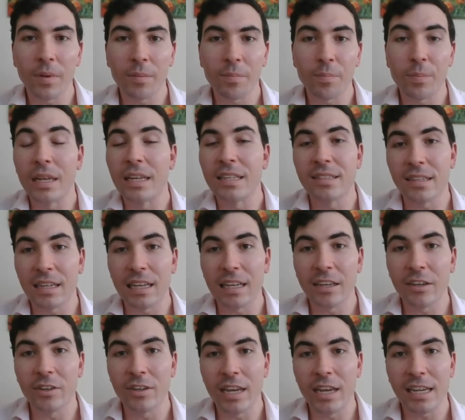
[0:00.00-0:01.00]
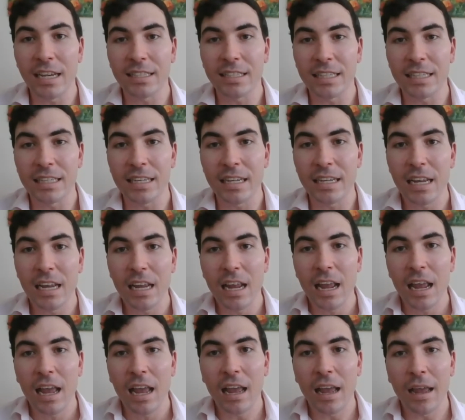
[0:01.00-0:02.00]
politically connected.
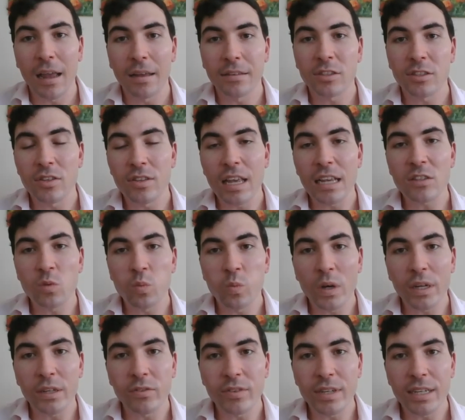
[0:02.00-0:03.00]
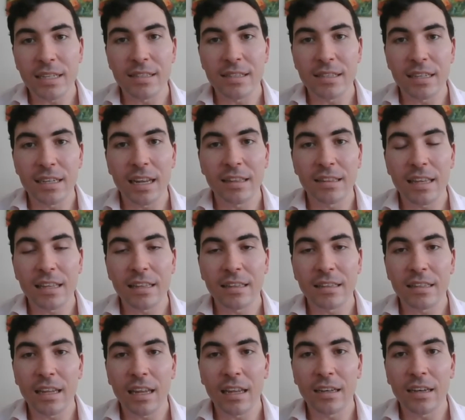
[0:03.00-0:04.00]
So that's one reason, and
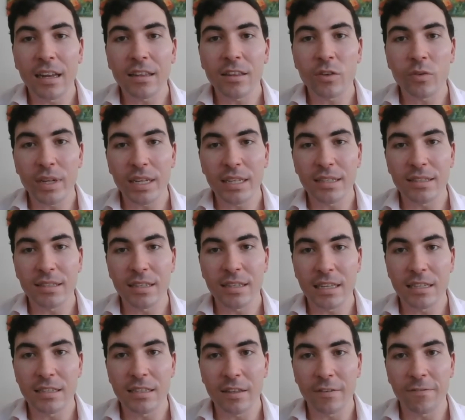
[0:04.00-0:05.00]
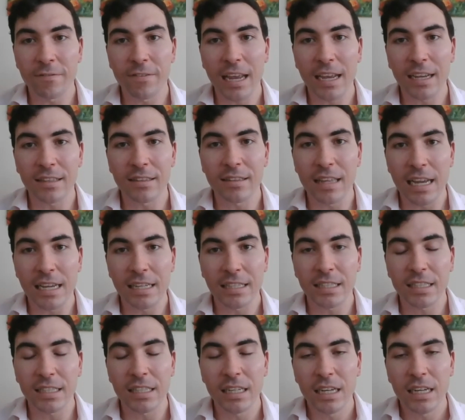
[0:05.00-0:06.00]
then another reason is the fact
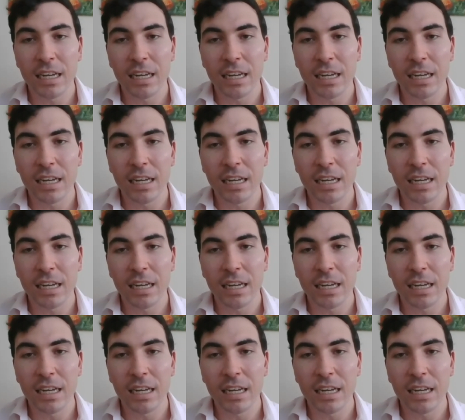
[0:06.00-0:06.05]
that